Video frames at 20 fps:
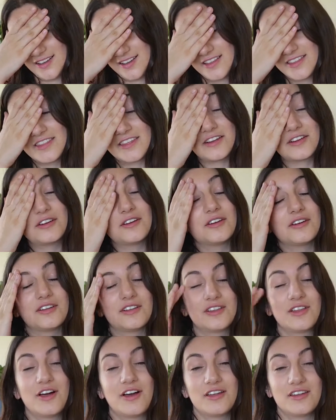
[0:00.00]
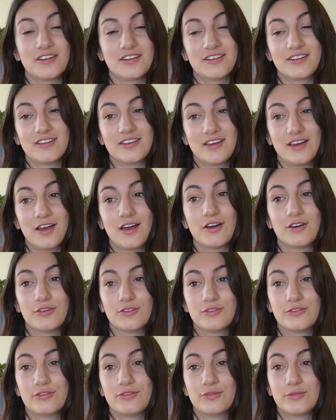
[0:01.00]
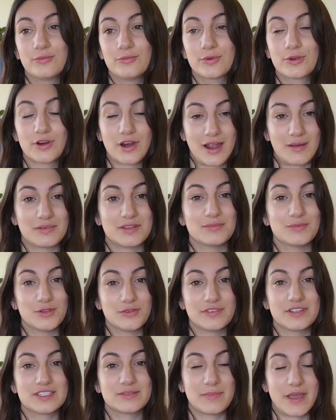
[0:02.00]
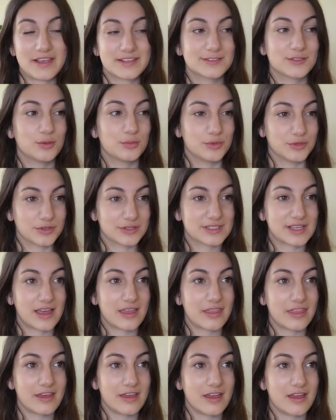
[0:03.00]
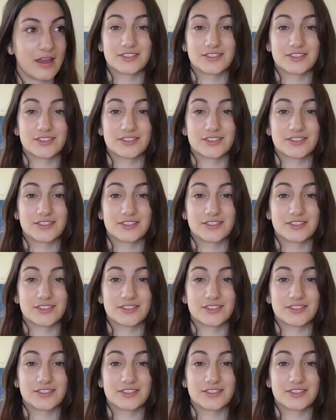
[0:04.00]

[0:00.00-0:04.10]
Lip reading: There are a lot of crappy movies based on books out there.